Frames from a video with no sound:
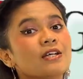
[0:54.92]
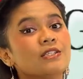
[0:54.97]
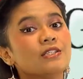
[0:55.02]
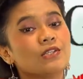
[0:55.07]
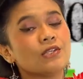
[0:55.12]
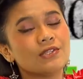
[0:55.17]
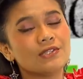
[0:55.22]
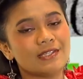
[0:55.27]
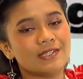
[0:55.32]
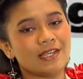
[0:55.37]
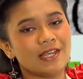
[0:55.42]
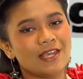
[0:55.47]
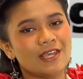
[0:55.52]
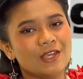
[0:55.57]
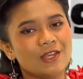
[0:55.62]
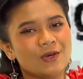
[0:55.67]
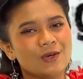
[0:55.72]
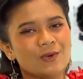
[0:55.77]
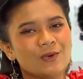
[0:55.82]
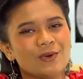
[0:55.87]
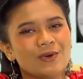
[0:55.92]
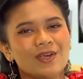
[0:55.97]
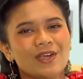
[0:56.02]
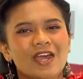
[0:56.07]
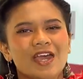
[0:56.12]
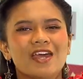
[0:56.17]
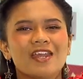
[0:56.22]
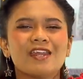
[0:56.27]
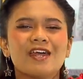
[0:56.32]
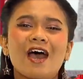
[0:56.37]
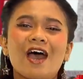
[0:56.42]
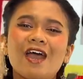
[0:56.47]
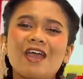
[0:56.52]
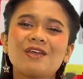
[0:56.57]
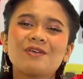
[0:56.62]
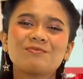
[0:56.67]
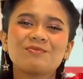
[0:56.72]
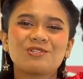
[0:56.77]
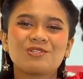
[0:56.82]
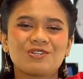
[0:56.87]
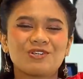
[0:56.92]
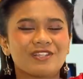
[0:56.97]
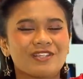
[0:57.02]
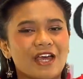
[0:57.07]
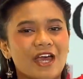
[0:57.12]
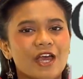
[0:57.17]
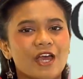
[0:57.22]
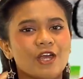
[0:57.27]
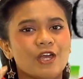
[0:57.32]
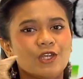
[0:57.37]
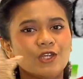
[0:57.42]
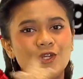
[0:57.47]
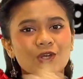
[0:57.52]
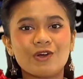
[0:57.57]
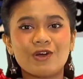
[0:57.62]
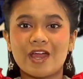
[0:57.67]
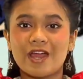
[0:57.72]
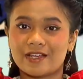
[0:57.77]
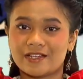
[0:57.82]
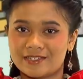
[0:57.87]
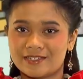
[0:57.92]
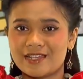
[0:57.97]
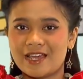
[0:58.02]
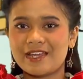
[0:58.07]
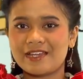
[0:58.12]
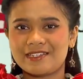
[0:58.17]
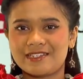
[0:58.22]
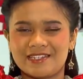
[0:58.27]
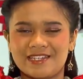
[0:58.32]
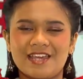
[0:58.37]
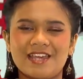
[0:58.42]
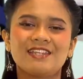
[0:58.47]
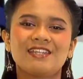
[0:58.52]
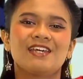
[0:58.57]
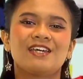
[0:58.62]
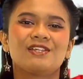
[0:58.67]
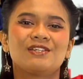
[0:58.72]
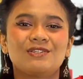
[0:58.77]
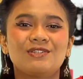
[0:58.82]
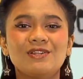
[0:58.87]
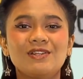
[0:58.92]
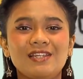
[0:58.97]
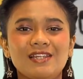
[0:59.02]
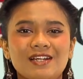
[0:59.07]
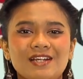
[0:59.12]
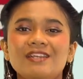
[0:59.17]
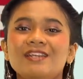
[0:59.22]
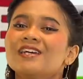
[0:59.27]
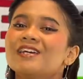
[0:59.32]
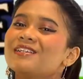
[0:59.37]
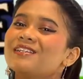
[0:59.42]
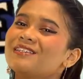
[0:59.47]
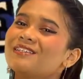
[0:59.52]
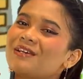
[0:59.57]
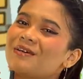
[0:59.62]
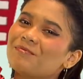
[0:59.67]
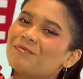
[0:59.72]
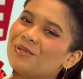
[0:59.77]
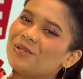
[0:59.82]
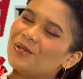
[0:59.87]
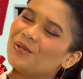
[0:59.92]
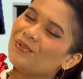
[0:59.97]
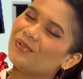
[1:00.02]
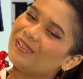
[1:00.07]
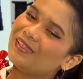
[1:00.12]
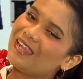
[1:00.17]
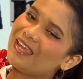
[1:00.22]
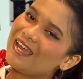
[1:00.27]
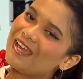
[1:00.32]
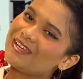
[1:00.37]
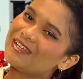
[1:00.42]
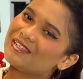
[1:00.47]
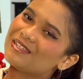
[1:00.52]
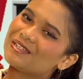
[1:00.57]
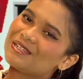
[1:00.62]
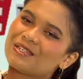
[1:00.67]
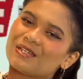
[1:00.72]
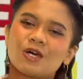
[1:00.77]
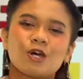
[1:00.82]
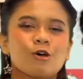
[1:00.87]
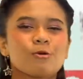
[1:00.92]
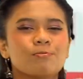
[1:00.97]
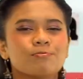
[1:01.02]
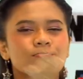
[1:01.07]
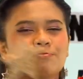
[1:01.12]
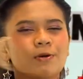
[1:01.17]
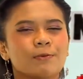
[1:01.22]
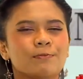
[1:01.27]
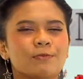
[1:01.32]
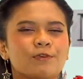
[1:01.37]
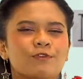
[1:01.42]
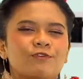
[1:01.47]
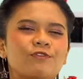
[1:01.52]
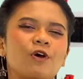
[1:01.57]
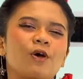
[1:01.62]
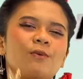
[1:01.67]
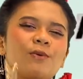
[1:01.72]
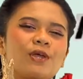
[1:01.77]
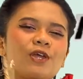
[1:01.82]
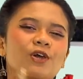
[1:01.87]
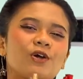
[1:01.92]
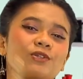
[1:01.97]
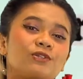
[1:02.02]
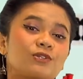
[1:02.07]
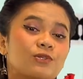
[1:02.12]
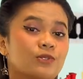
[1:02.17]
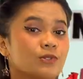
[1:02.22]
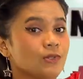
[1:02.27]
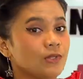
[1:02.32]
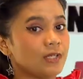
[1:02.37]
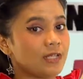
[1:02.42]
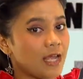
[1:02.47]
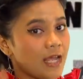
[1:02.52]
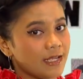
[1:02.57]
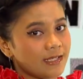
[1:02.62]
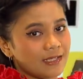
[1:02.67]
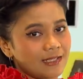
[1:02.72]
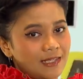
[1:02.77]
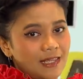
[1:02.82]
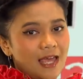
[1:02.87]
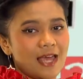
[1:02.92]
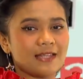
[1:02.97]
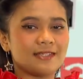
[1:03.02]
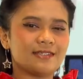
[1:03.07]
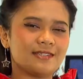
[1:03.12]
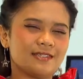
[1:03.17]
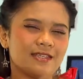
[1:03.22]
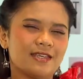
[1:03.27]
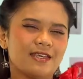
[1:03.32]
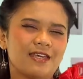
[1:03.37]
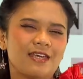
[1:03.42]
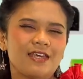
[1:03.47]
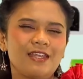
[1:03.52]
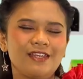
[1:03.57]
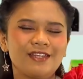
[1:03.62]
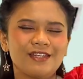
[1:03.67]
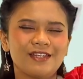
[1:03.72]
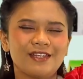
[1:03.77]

to see you. And I am sure that you're excited to learn some new things. But before we go to today's lesson,